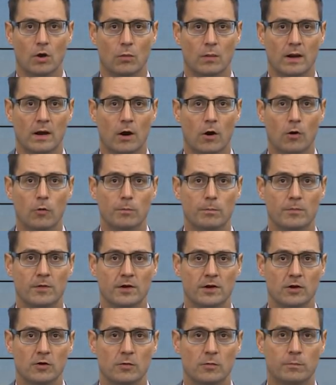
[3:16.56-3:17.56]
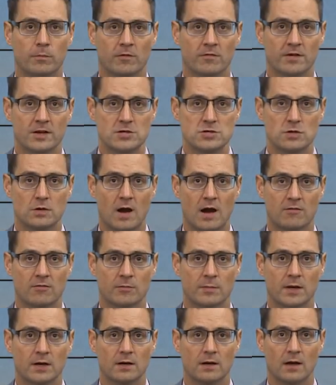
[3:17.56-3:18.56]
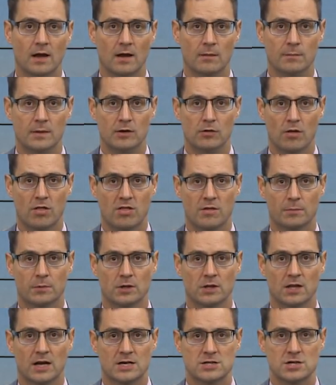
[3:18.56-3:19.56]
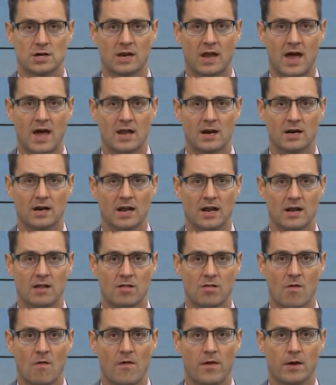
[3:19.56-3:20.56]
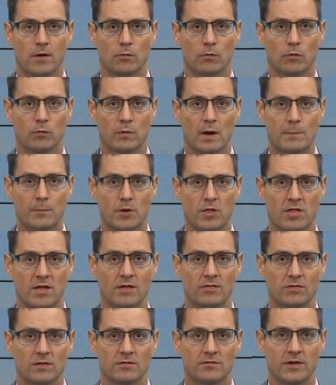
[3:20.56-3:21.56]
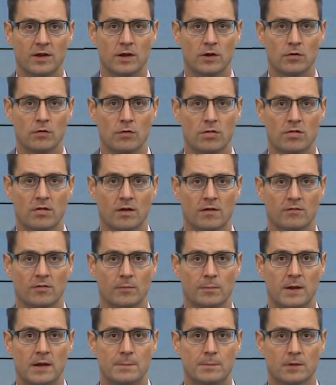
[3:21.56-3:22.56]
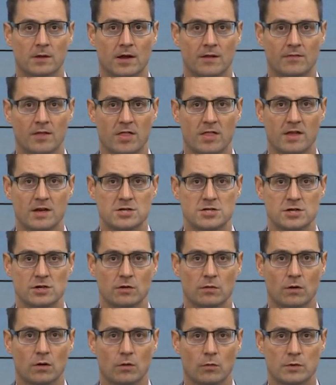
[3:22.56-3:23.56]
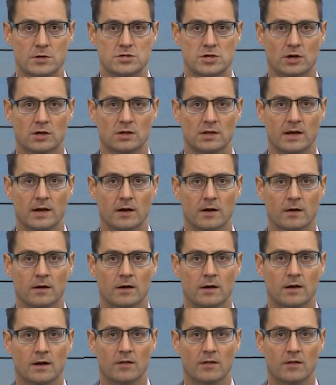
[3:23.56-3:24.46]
We hope the new provincial government and municipal election candidates will represent the views of the people on this issue, which are clear.